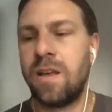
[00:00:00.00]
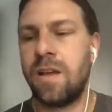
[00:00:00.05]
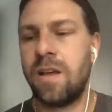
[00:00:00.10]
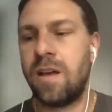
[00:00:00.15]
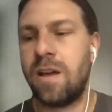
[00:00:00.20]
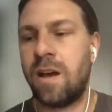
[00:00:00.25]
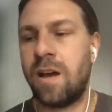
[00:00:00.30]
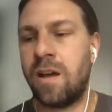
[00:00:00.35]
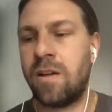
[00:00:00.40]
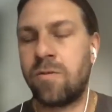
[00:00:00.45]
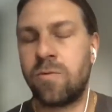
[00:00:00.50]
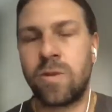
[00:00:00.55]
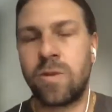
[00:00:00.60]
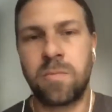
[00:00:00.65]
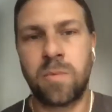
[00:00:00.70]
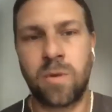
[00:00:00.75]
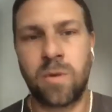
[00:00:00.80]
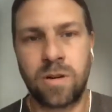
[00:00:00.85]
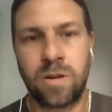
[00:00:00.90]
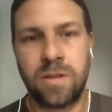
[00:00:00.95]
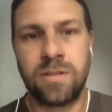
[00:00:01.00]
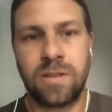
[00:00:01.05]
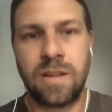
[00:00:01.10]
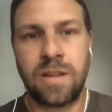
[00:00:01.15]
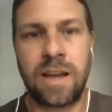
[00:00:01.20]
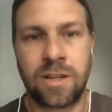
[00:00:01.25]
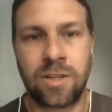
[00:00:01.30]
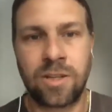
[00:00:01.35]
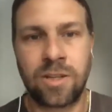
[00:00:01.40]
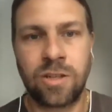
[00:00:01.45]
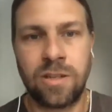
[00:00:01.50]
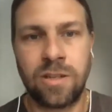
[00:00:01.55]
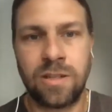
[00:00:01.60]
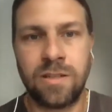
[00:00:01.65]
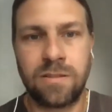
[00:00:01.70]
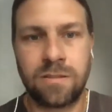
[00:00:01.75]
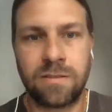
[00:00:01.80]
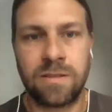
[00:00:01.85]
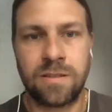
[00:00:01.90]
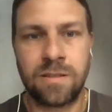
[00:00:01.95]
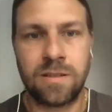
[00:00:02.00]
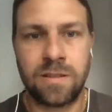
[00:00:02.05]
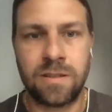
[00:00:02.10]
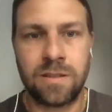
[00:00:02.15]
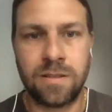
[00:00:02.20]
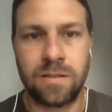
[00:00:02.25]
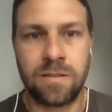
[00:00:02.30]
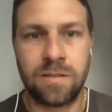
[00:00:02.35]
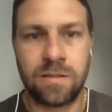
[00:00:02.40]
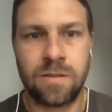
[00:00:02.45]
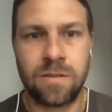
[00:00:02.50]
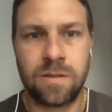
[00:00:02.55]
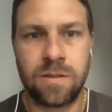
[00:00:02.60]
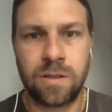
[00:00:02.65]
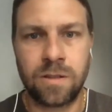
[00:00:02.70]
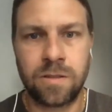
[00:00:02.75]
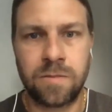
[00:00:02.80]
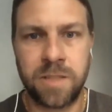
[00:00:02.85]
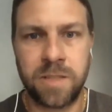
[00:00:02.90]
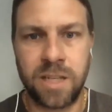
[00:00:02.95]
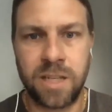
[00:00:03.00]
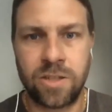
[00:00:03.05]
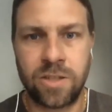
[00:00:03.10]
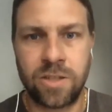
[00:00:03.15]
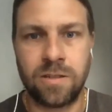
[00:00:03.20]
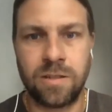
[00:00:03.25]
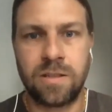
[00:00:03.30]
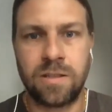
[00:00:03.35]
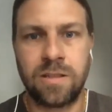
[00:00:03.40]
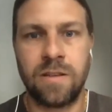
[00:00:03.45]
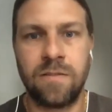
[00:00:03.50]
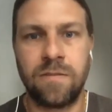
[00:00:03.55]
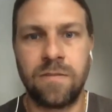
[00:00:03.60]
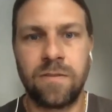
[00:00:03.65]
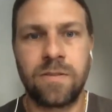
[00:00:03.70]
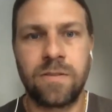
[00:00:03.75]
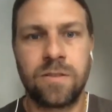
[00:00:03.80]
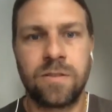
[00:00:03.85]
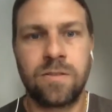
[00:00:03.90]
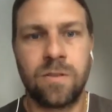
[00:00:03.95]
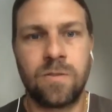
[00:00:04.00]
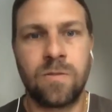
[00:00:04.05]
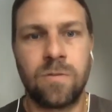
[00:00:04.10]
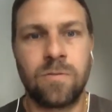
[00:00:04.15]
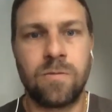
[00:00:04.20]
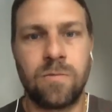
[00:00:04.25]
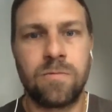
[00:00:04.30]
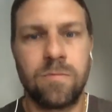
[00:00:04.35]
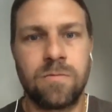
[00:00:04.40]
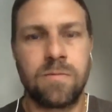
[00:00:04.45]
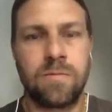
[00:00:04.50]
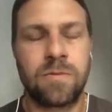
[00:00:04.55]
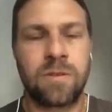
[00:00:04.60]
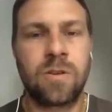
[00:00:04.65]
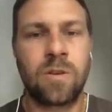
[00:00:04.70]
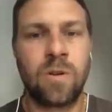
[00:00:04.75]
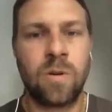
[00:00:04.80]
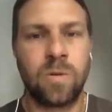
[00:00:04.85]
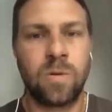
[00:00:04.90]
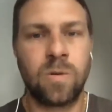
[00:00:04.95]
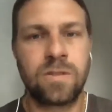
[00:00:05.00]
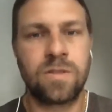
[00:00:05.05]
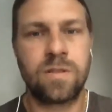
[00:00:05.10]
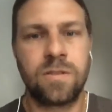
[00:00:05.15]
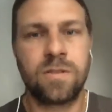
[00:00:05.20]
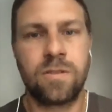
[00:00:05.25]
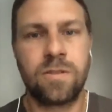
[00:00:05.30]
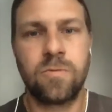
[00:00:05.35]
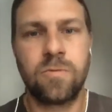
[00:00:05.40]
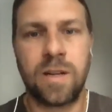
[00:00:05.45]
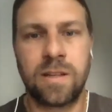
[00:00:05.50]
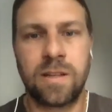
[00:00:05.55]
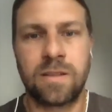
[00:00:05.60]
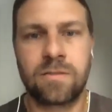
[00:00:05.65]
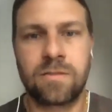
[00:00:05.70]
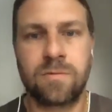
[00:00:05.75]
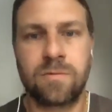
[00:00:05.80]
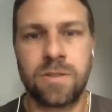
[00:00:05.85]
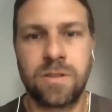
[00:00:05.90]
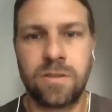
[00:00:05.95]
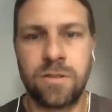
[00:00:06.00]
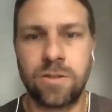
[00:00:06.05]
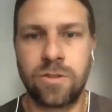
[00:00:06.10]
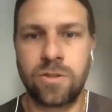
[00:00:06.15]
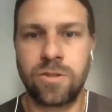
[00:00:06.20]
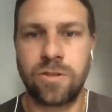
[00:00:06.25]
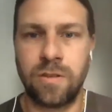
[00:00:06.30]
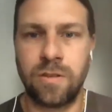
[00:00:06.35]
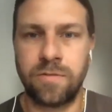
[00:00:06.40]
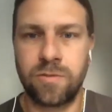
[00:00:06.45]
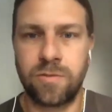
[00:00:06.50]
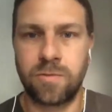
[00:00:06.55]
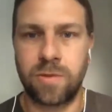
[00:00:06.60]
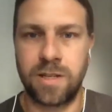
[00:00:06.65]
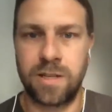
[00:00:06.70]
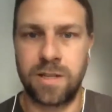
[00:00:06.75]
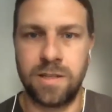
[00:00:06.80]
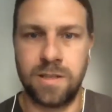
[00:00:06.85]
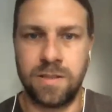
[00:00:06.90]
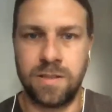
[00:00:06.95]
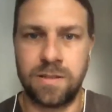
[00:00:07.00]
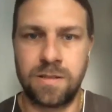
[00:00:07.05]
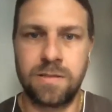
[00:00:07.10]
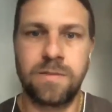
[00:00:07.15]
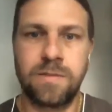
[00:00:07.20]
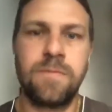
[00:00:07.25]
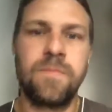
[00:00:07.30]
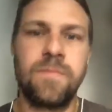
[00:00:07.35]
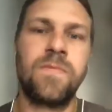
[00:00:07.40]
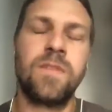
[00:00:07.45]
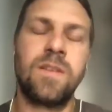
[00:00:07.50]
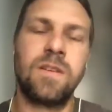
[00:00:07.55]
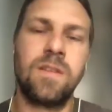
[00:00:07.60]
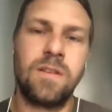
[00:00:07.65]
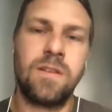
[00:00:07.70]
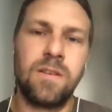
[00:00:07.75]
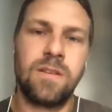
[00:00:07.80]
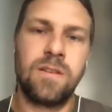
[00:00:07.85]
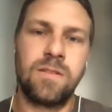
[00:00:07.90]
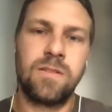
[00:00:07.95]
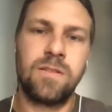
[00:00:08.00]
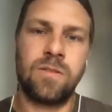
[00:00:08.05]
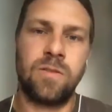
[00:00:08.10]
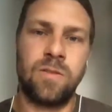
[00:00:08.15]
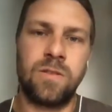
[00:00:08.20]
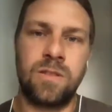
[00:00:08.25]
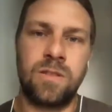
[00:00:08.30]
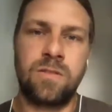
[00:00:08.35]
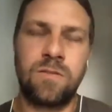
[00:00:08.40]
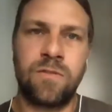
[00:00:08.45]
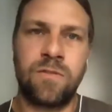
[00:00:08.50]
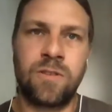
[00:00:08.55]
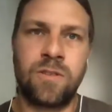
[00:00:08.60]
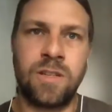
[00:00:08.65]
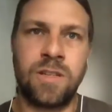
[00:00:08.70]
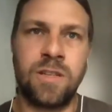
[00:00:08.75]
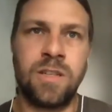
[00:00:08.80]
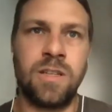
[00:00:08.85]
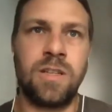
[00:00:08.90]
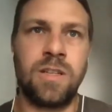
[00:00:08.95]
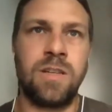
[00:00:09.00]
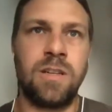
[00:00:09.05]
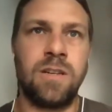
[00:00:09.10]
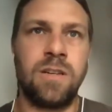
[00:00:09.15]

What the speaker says: And we're more actually interested in the documentation itself. So closer to what research software is. So it's very